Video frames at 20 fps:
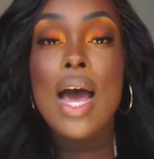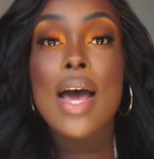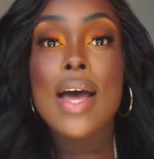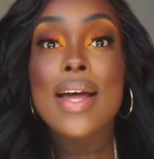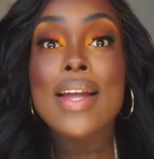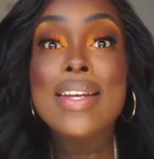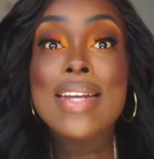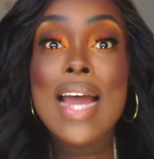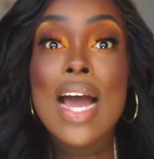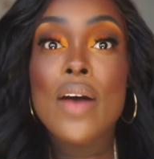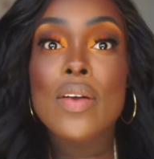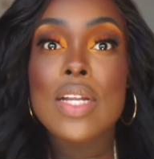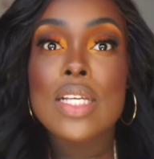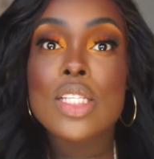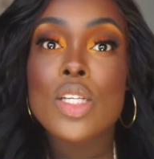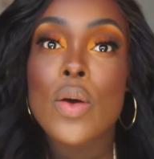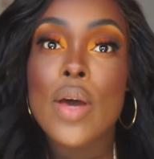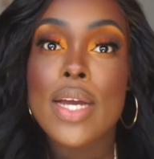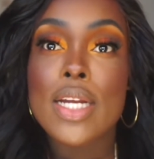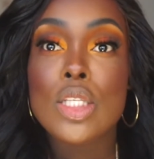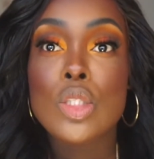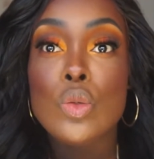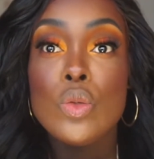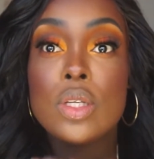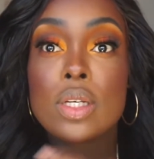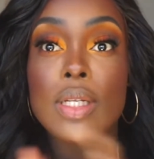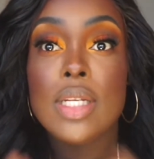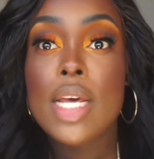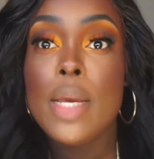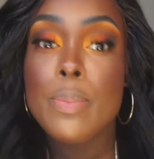Now let's go ahead and do the
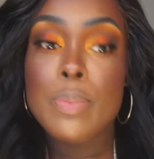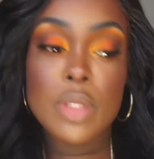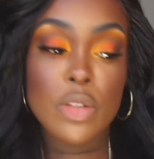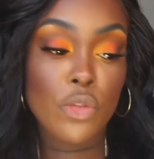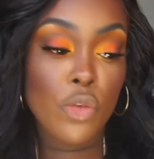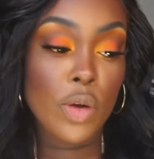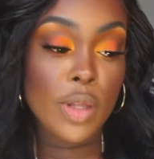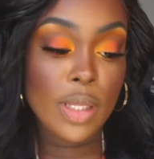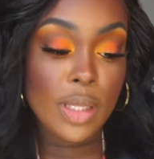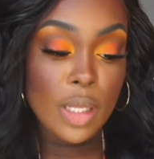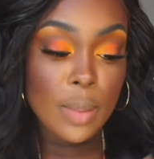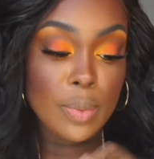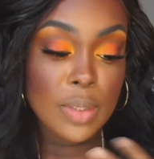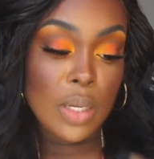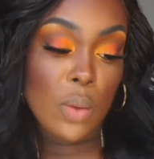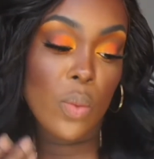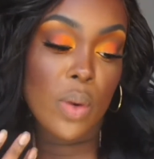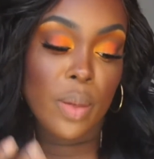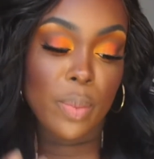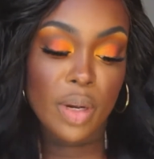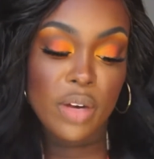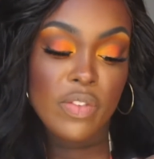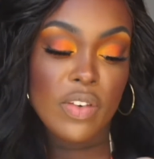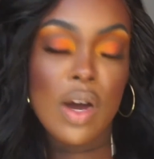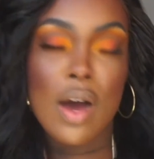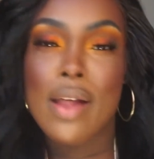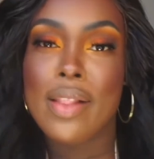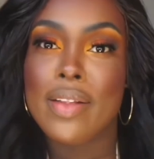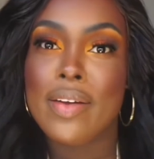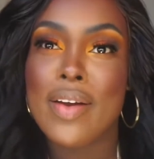lips. For the lips, I want a bit of
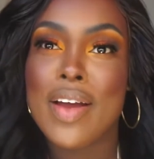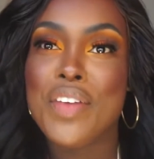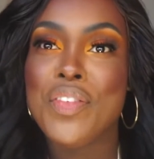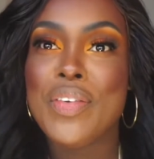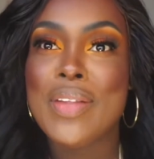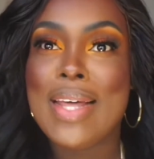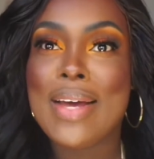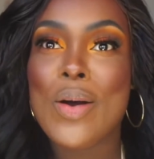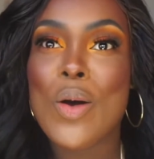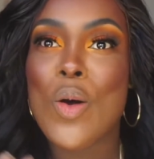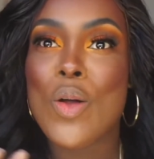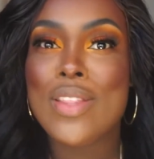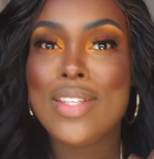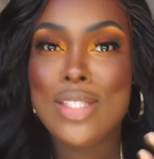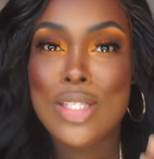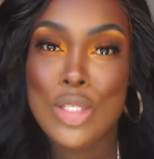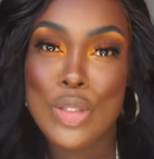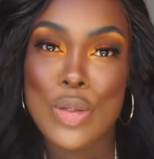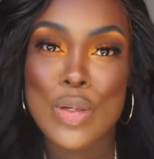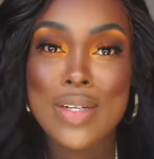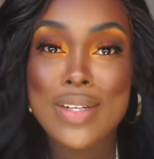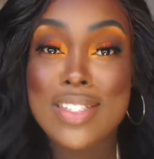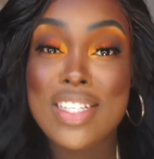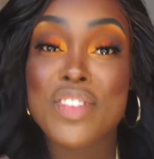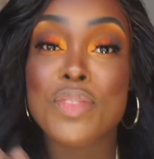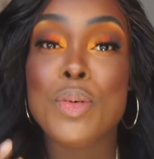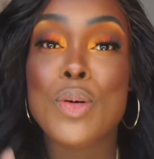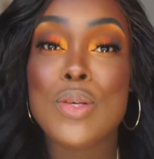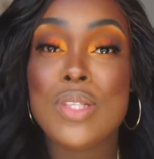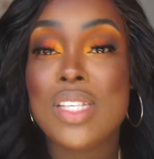color. I feel like all the tutorials
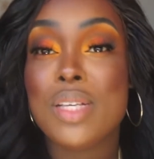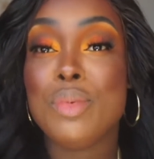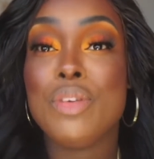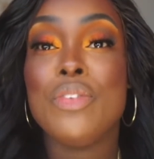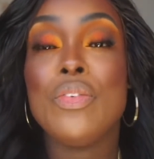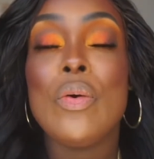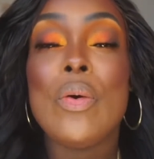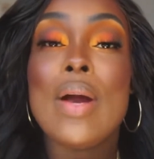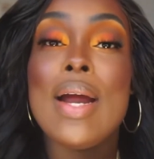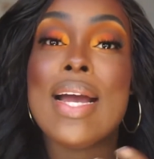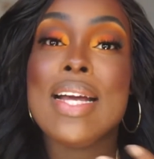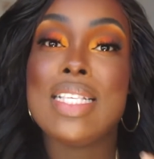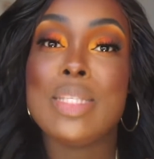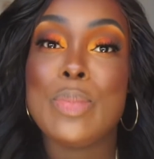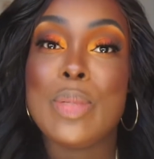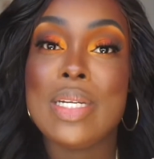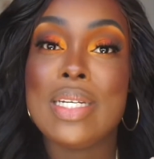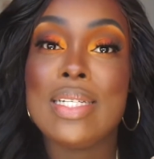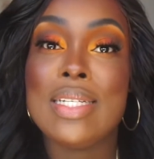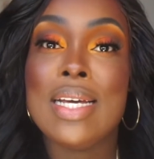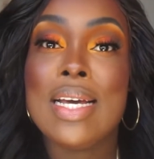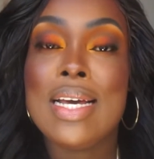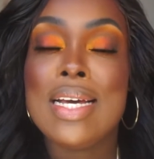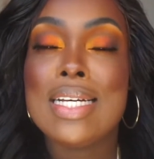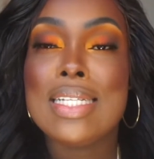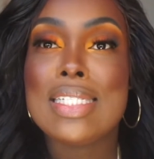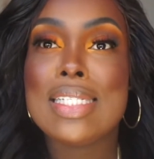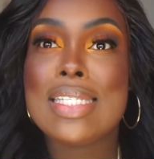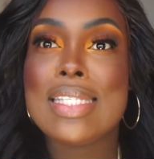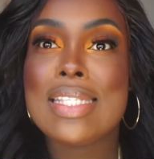I've posted before has been
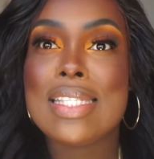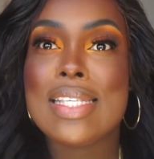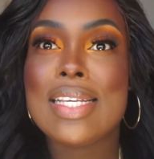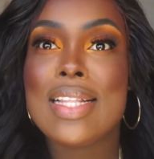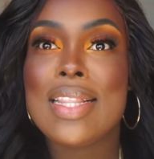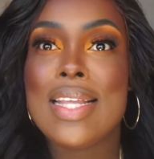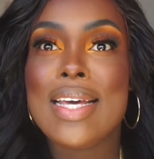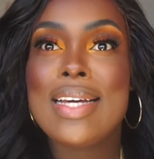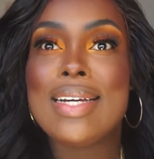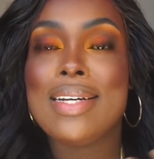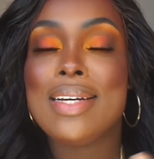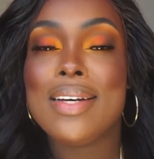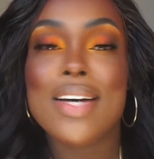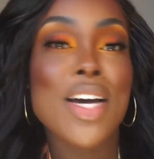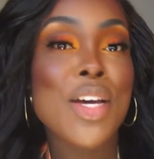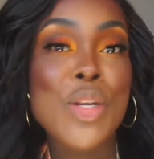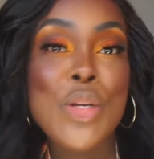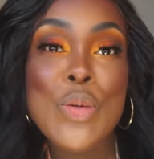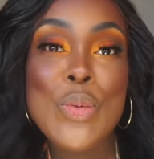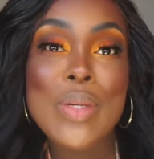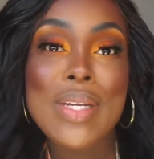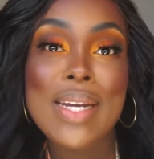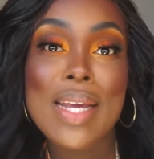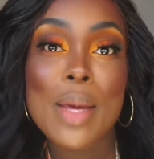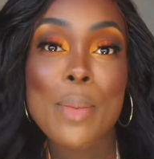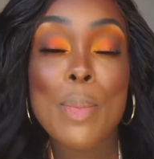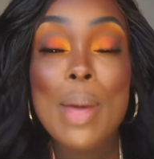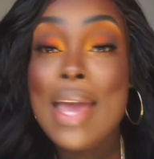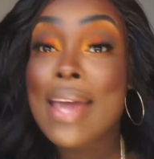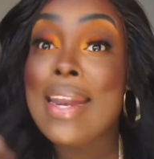just like a nude
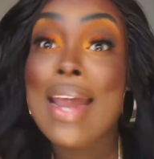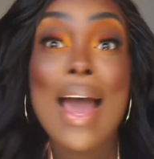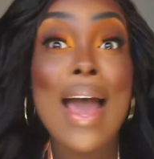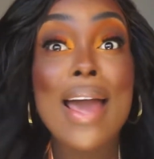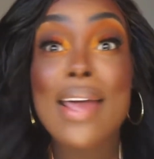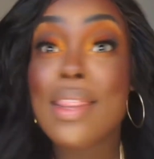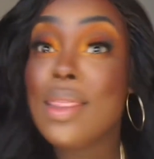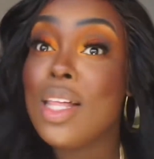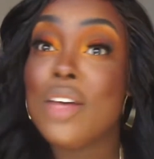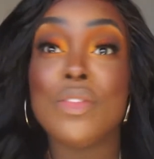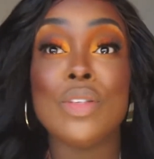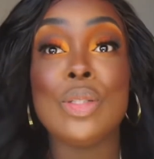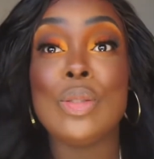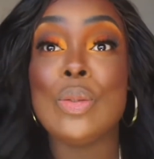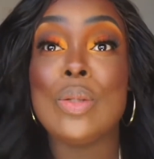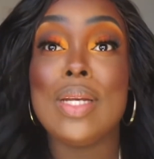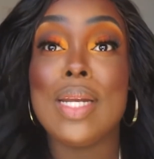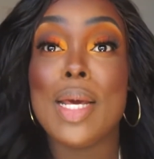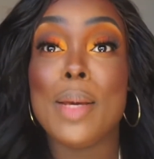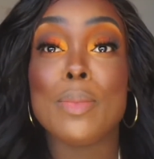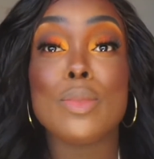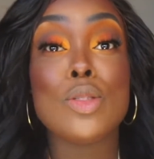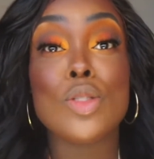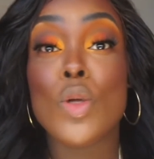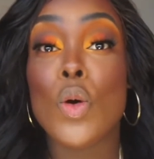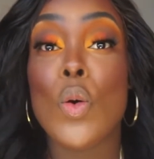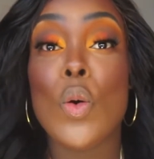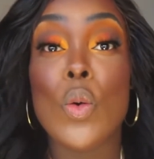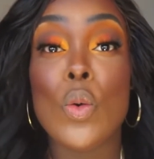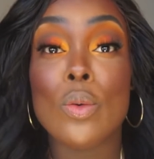lip, and I love a nude lip,
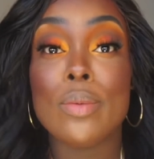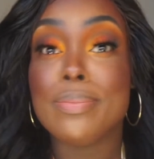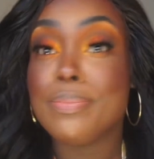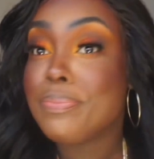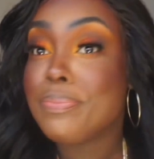so